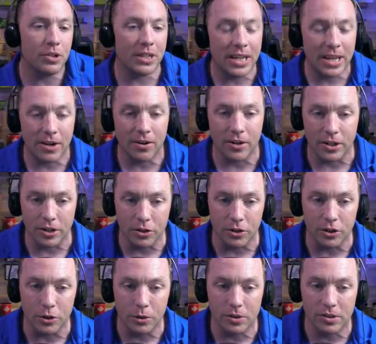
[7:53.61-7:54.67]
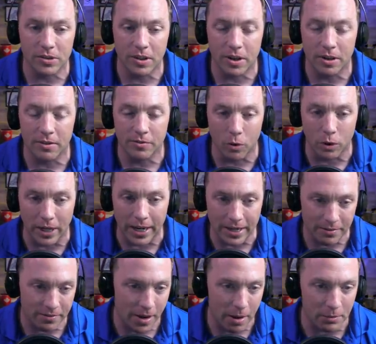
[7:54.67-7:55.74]
Kira, your newest
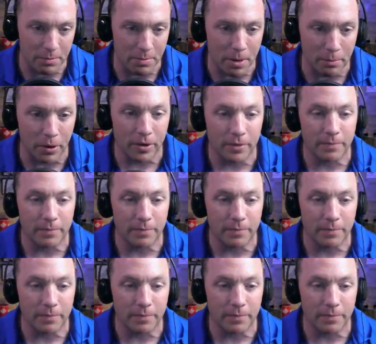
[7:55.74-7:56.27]
four-legged family member.